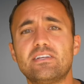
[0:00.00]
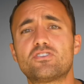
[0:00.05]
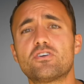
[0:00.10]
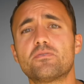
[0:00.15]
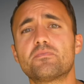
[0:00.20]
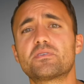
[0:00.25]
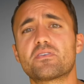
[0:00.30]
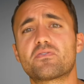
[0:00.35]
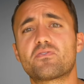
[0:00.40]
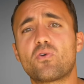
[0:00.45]

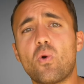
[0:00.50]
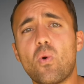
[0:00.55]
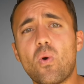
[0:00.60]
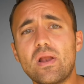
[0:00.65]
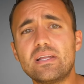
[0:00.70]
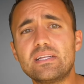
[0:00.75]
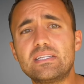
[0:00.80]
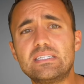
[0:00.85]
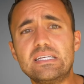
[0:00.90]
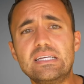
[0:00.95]
terms of
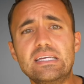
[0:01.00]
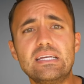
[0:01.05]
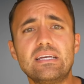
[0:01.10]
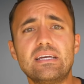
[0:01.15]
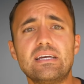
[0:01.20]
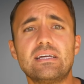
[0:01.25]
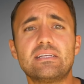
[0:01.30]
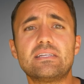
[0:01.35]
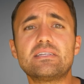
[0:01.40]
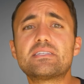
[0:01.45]
quality,
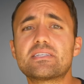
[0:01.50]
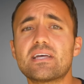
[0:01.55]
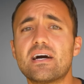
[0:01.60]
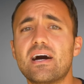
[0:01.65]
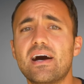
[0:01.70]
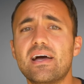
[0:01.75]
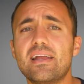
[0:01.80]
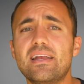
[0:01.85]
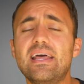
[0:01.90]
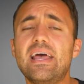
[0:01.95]

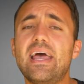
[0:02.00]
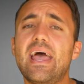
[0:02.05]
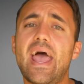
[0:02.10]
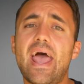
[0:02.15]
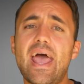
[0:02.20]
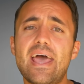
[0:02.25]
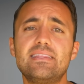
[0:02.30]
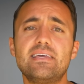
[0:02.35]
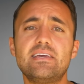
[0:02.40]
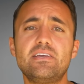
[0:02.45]
design,
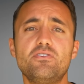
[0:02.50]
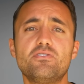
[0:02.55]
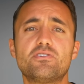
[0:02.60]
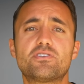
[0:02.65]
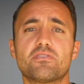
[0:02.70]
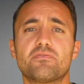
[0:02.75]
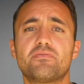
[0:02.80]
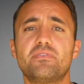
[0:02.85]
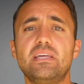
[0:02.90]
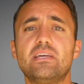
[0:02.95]
and their use
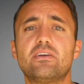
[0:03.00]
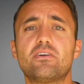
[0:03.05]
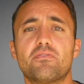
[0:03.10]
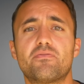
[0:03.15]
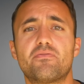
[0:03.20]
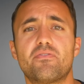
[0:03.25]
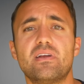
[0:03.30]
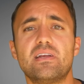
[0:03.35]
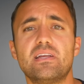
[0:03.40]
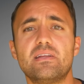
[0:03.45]
of
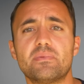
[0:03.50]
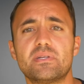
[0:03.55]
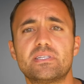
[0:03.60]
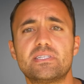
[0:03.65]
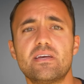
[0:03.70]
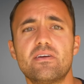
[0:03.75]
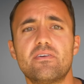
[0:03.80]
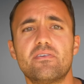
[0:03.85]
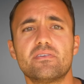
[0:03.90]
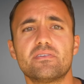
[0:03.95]
eco-friendly
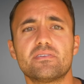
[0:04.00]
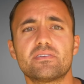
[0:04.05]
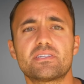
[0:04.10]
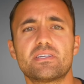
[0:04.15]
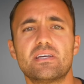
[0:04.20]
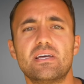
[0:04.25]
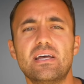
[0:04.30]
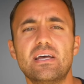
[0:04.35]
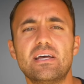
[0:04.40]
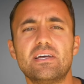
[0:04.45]
materials.
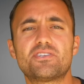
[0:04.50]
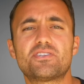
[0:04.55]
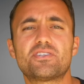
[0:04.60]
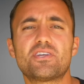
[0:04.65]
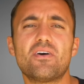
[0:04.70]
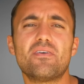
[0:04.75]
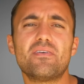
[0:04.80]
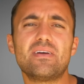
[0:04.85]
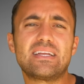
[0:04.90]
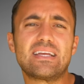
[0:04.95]

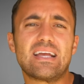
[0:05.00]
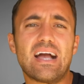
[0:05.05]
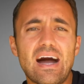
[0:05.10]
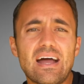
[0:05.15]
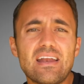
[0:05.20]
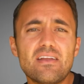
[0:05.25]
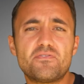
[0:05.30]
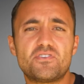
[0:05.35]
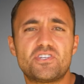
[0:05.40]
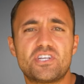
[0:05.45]
So it
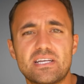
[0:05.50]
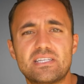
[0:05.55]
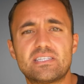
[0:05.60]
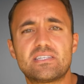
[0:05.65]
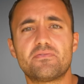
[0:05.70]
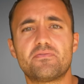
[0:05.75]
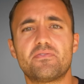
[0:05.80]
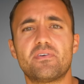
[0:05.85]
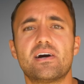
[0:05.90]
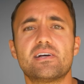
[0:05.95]
kind of
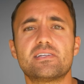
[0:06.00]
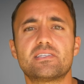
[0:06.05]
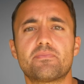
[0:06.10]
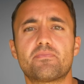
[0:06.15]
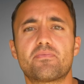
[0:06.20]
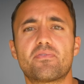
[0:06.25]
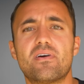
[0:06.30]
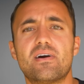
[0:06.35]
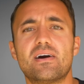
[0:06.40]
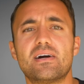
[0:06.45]
justifies the
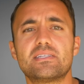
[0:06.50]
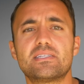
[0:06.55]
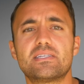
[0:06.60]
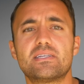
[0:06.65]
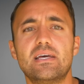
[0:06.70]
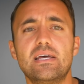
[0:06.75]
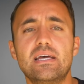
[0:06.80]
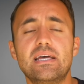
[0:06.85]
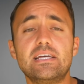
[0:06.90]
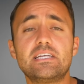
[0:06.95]
price,
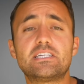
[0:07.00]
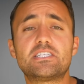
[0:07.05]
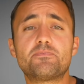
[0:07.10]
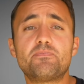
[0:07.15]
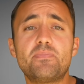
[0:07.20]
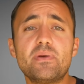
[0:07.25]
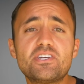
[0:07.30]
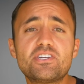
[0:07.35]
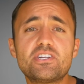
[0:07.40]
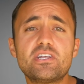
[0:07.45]

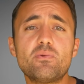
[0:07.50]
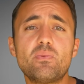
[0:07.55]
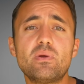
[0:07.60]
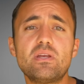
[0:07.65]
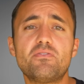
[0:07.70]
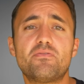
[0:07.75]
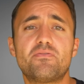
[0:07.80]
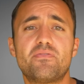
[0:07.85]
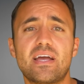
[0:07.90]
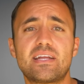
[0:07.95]
especially when you
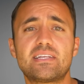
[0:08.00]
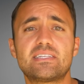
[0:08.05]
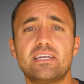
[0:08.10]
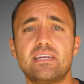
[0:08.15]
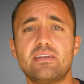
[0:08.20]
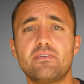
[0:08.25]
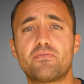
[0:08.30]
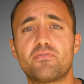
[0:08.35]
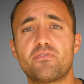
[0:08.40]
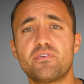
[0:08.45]
factor
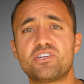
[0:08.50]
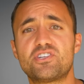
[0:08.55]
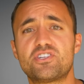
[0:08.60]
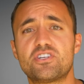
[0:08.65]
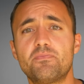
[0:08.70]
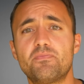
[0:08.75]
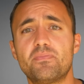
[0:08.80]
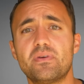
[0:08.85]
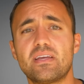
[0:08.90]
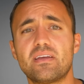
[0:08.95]
in free
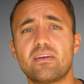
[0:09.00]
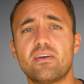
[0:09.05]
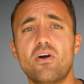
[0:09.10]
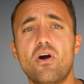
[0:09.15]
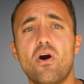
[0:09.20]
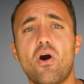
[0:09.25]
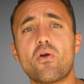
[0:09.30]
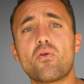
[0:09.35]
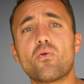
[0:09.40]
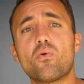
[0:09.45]
shipping
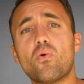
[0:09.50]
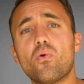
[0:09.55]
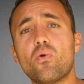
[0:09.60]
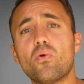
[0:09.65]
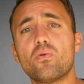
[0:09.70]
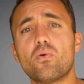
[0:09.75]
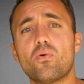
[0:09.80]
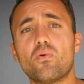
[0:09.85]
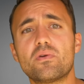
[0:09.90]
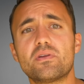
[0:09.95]
on
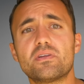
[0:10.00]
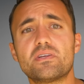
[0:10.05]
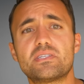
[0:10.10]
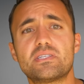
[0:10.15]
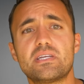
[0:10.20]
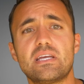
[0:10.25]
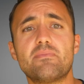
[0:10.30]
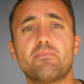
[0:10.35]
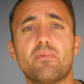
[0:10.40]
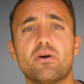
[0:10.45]
all orders
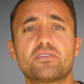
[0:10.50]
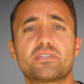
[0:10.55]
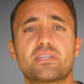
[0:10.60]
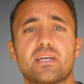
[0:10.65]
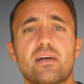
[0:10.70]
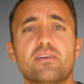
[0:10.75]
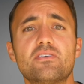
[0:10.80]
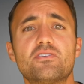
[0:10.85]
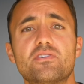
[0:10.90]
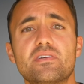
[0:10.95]
in most
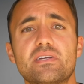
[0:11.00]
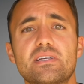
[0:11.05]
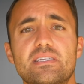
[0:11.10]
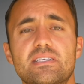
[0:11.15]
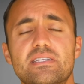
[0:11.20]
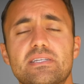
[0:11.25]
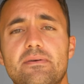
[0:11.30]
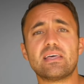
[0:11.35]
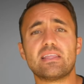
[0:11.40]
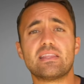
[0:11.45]

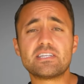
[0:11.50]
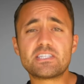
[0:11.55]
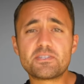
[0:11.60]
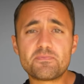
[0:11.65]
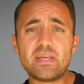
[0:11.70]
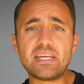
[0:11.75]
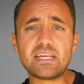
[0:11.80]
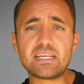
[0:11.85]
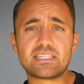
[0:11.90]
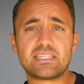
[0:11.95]
countries. This
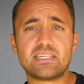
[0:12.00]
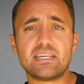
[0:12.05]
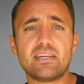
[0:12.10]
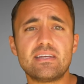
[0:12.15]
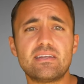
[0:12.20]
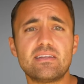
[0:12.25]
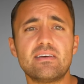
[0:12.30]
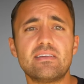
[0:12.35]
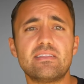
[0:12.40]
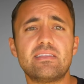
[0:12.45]
being
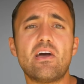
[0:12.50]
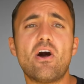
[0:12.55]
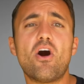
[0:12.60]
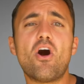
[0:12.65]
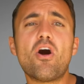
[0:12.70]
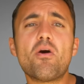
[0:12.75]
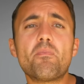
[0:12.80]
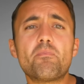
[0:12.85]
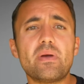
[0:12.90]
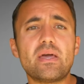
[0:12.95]
said, there
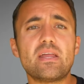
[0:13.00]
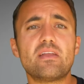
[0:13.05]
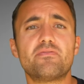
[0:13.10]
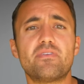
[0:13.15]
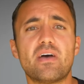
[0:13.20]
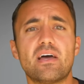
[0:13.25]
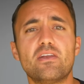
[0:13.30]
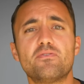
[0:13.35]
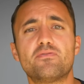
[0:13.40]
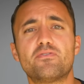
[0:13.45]
are better
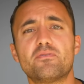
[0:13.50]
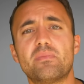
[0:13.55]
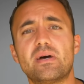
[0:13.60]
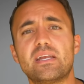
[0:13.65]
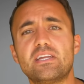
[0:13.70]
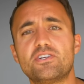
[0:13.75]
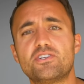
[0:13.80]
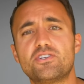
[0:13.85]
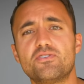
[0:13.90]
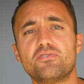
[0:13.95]
value for
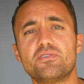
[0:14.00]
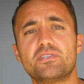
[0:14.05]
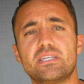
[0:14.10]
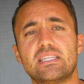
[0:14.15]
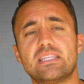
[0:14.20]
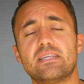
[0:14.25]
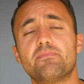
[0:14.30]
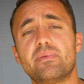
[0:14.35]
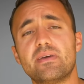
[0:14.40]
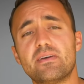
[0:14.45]
money shoes in
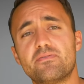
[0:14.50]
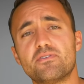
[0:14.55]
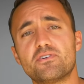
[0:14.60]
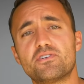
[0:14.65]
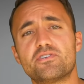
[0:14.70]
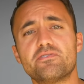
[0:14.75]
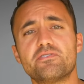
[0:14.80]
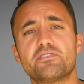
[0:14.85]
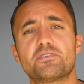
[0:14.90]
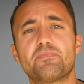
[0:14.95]
the barefoot
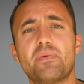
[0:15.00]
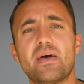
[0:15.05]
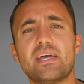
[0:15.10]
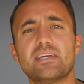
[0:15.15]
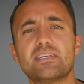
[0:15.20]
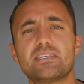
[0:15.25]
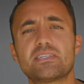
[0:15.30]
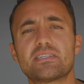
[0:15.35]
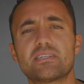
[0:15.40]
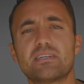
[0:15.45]
shoe
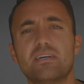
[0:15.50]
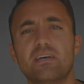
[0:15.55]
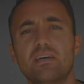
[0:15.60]
space.